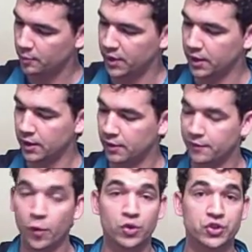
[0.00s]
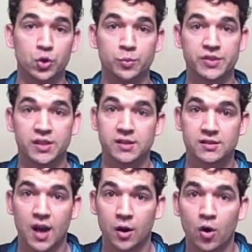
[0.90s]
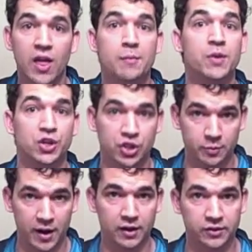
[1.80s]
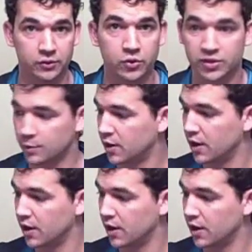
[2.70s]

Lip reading: but 4 scoops is not all that much compared to some